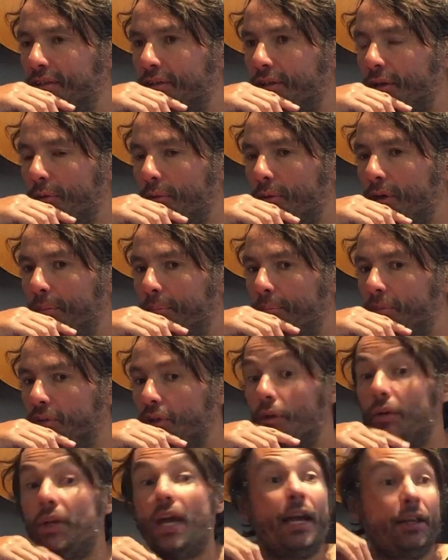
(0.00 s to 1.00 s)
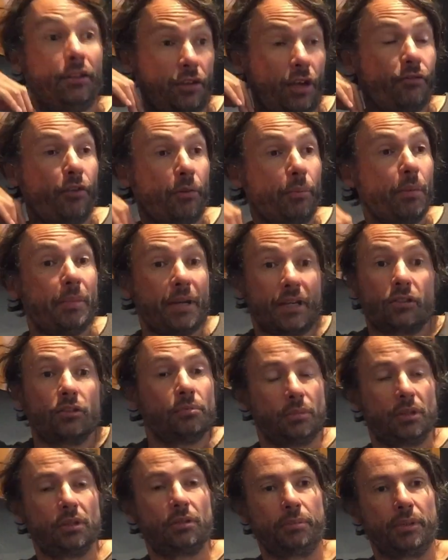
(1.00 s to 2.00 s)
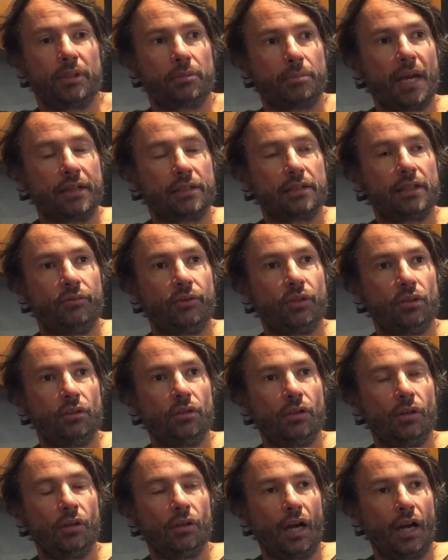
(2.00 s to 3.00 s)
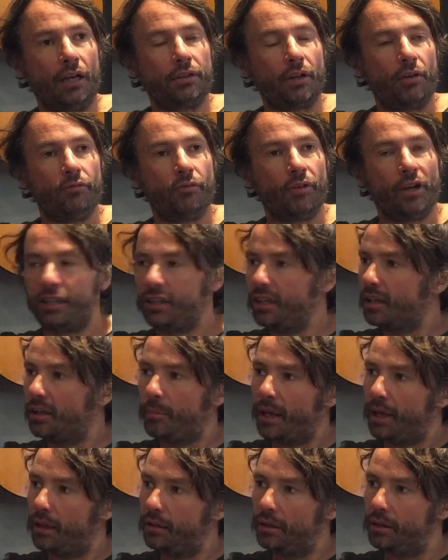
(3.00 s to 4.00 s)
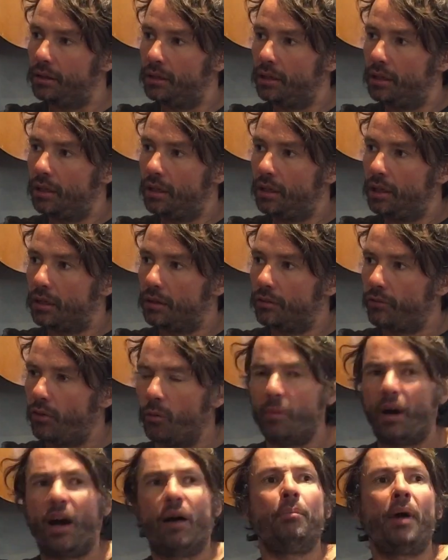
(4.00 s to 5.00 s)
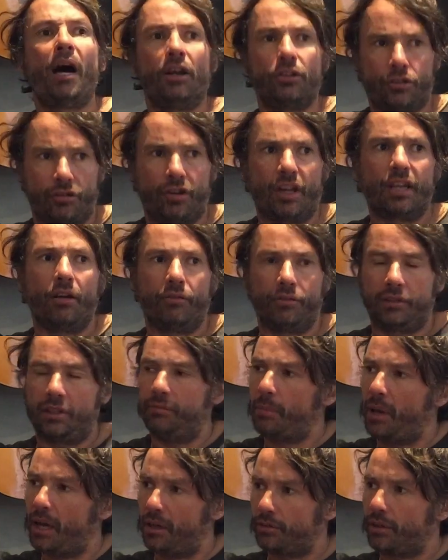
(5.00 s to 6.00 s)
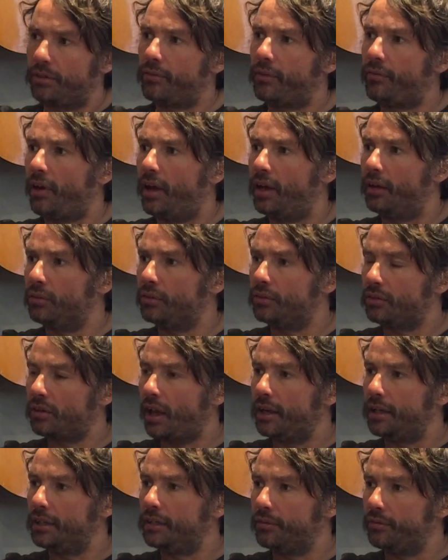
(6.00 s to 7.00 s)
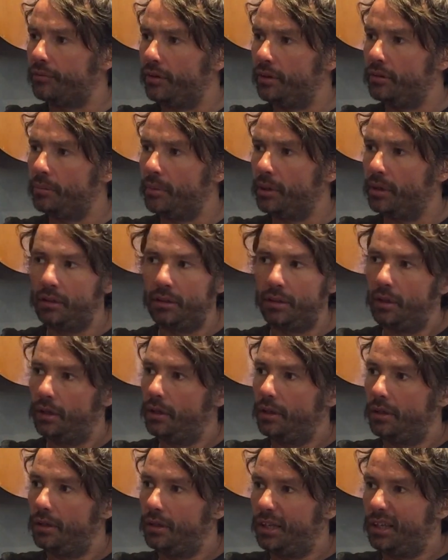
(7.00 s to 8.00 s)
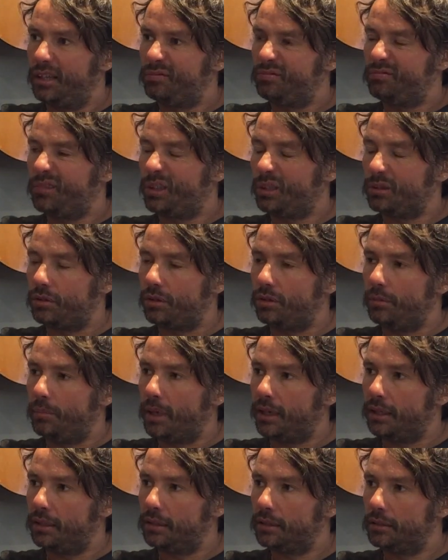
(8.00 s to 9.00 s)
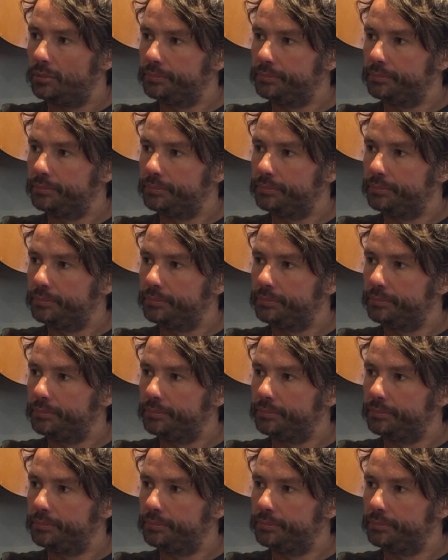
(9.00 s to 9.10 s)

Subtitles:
So from a mixing perspective, I don't really think about the form. Mastering, obviously, mastering for vinyl is slightly different, but not too bad.